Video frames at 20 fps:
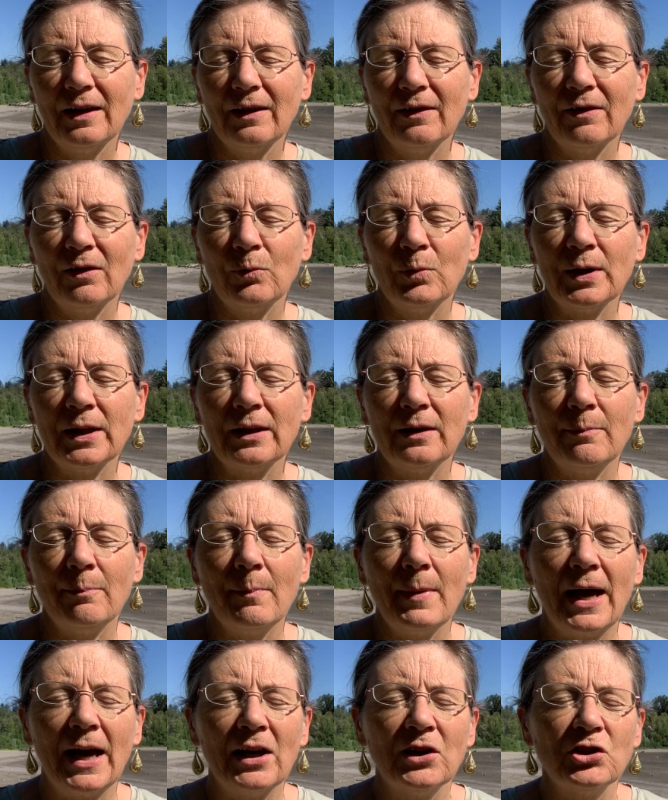that we can
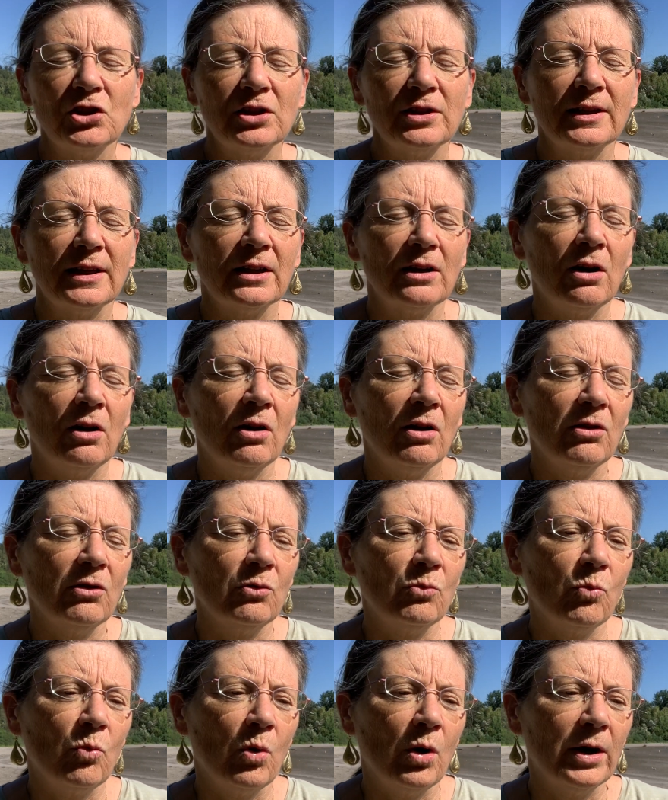imagine that all the
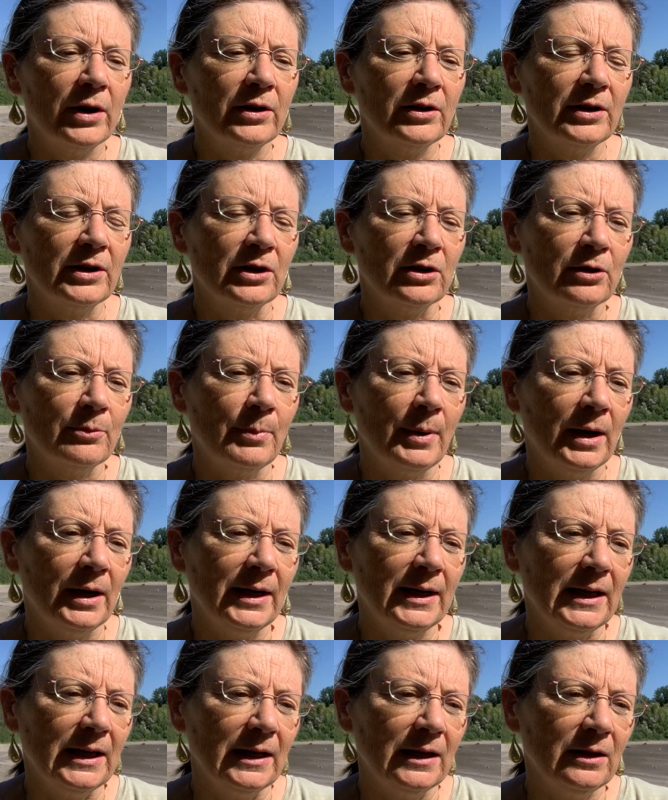water in our
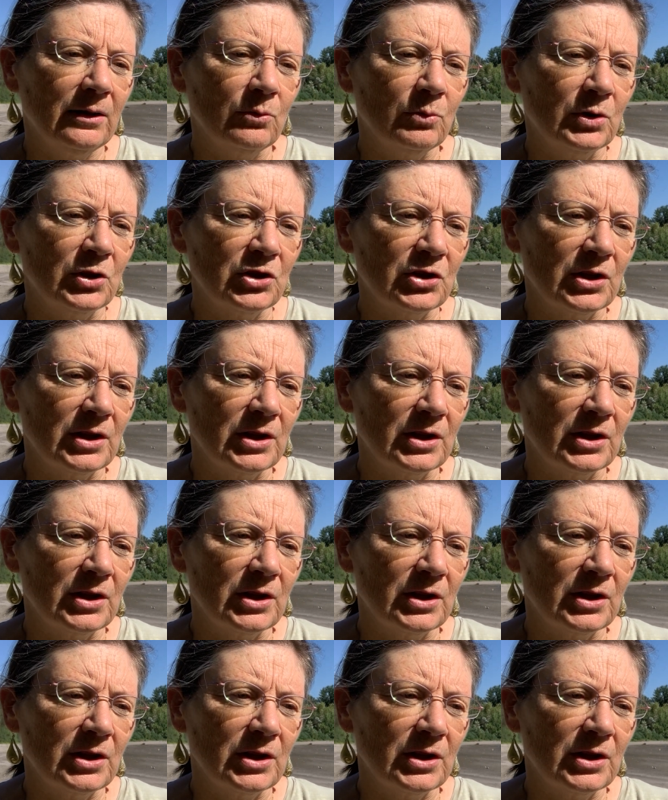body, which